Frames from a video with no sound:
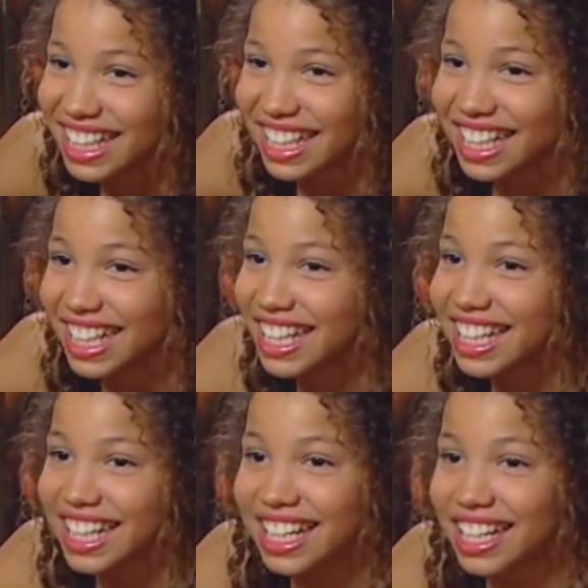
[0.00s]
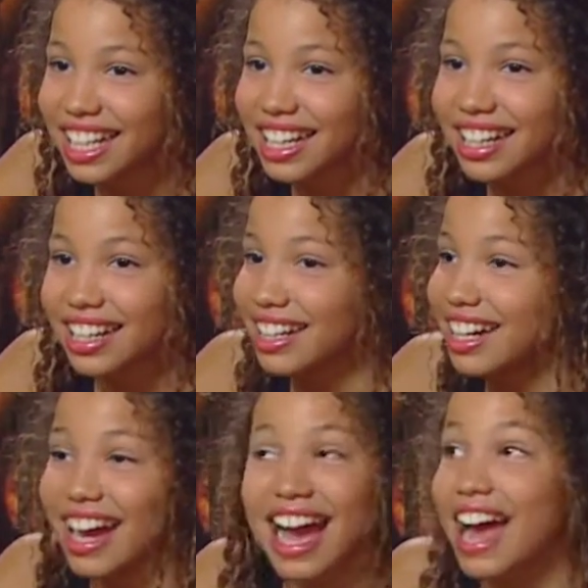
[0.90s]
could you teach me?
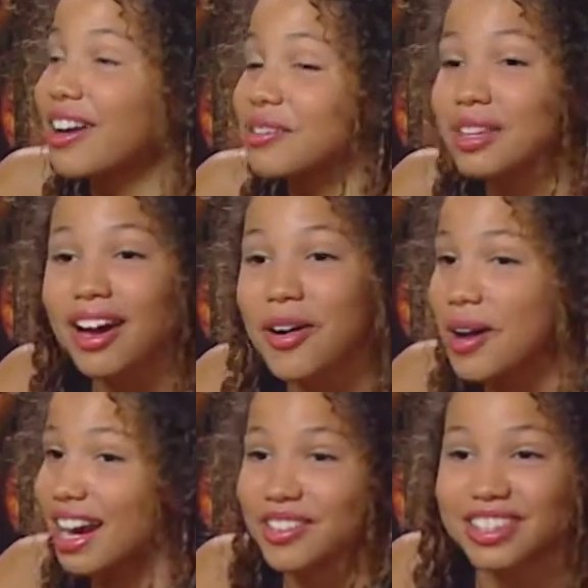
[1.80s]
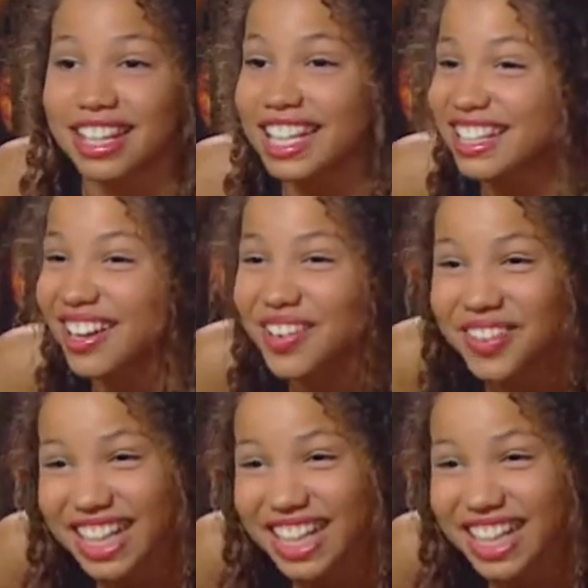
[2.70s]
I don't know. I don't think so.